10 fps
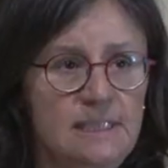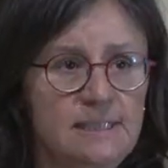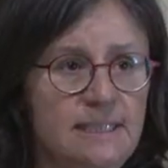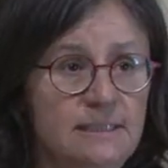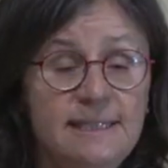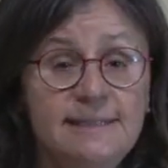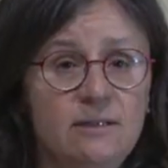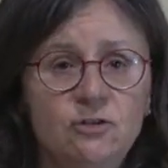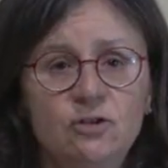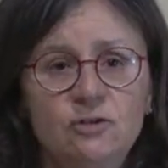It's, these
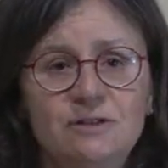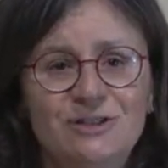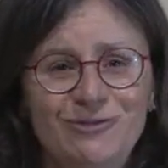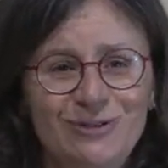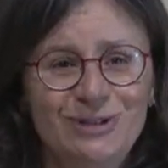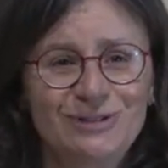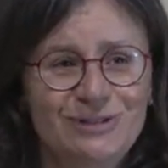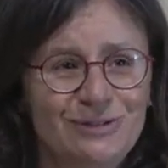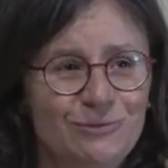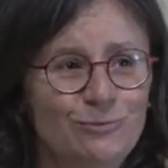are not
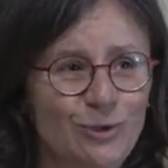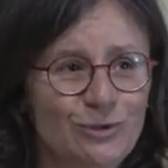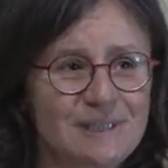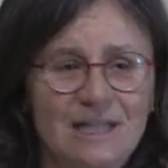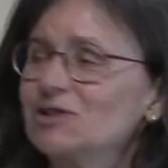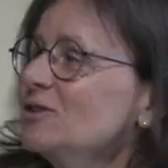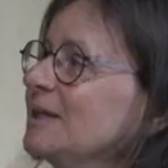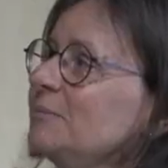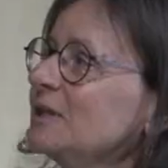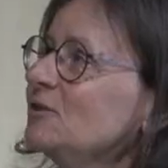different worlds,
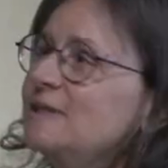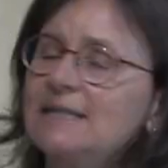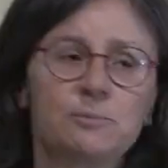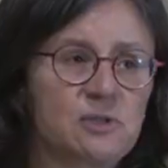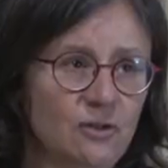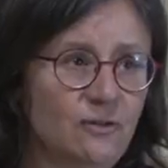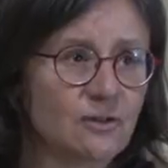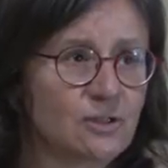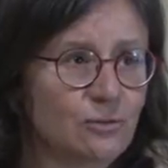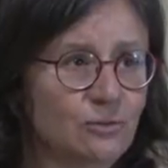actually, because the
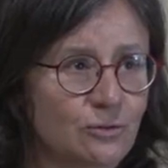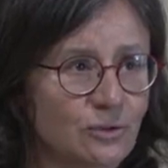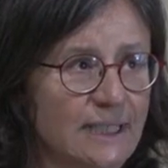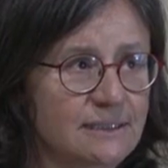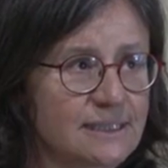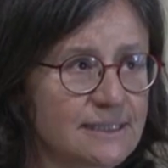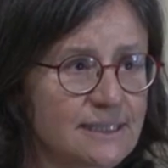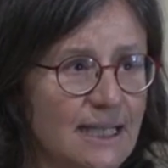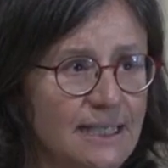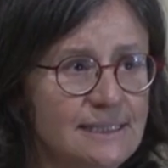observers who look at
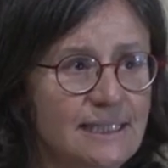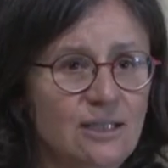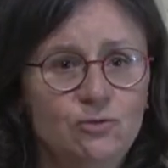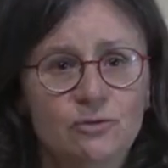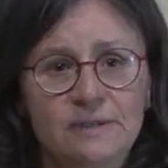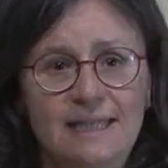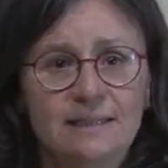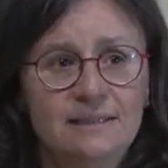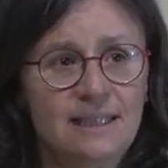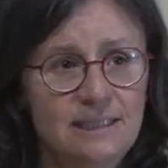these lines and who
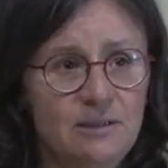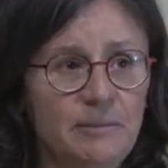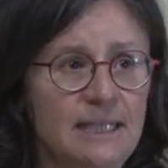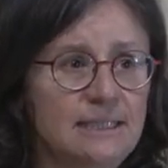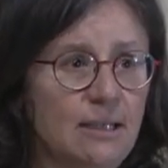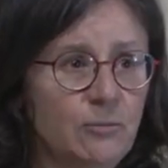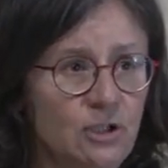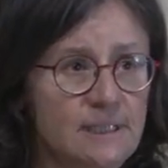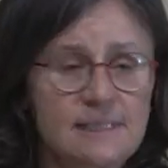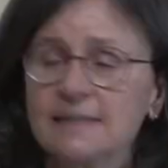then determine the
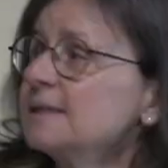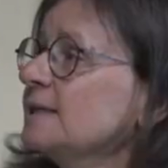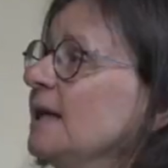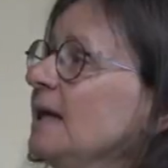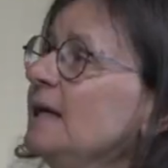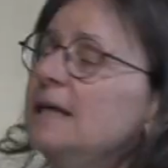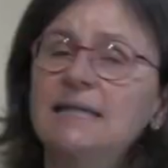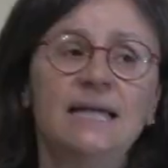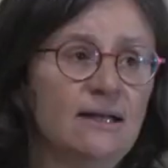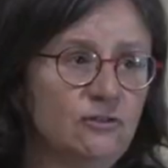abundances,
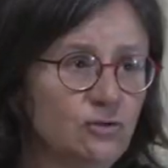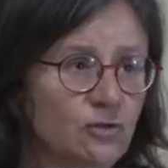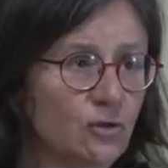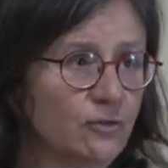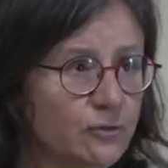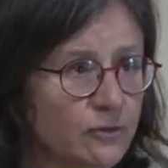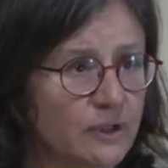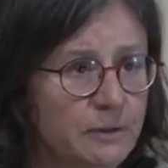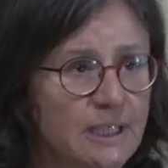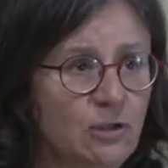they have to go through
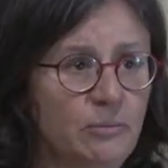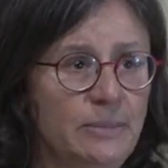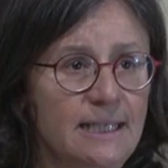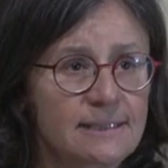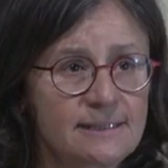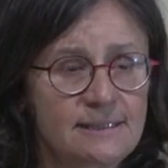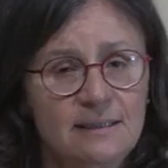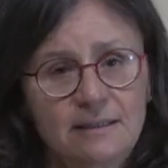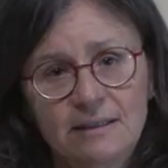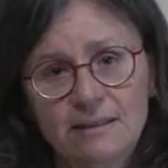very complex
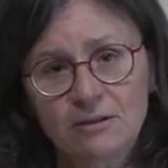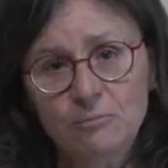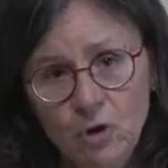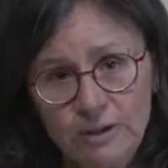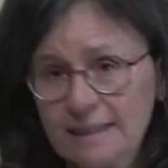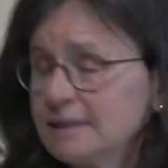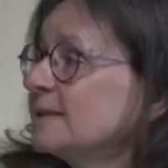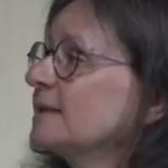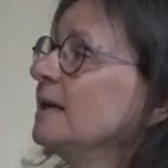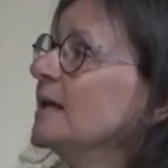uh,
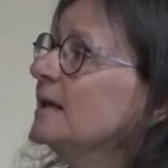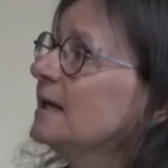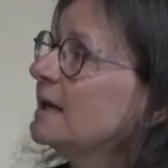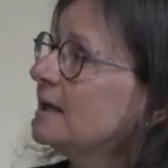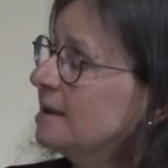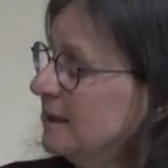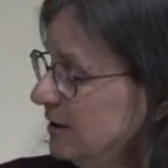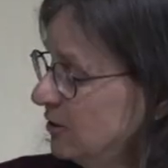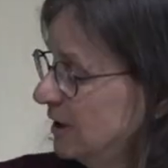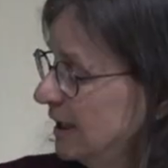models and here you